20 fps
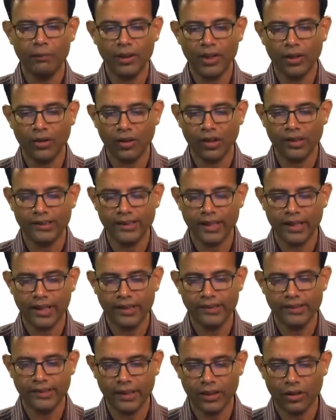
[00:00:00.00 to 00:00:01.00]
because the
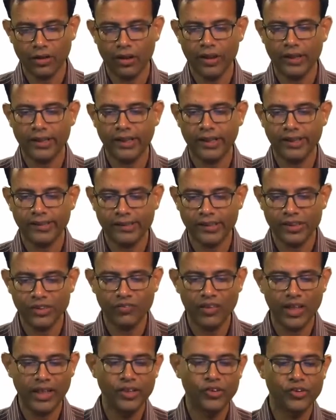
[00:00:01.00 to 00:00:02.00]
density contrast is
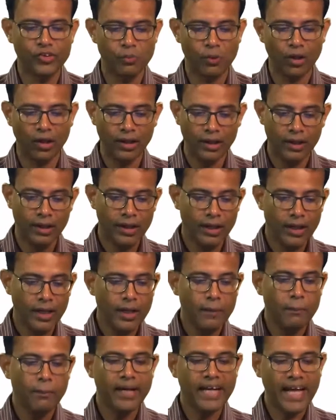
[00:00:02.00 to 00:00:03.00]
very small.
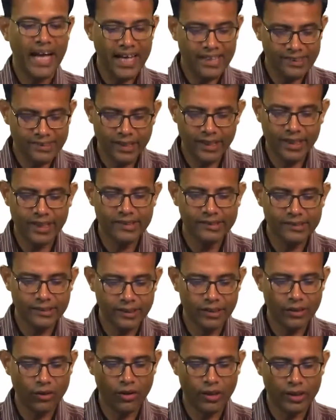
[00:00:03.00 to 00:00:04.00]
But as the
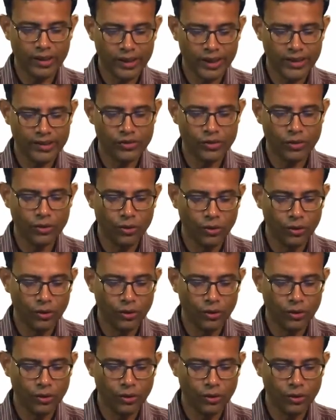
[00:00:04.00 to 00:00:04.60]
density contrast